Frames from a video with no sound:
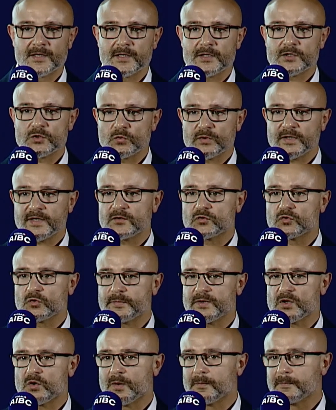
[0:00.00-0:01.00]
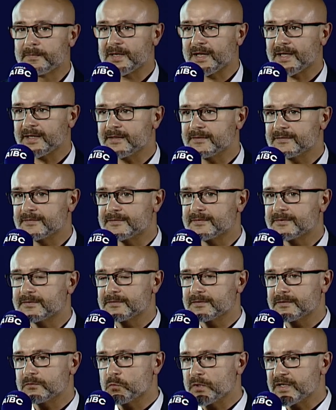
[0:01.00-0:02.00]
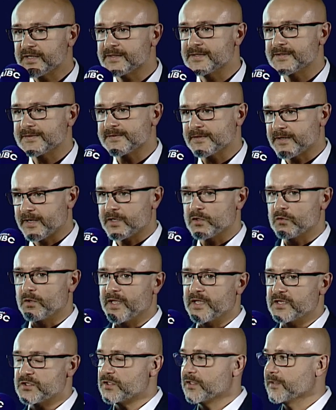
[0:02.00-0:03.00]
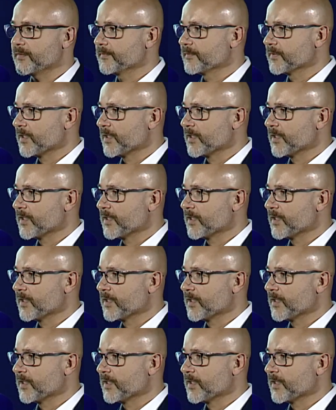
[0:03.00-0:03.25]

you need to be compliant with this regulation.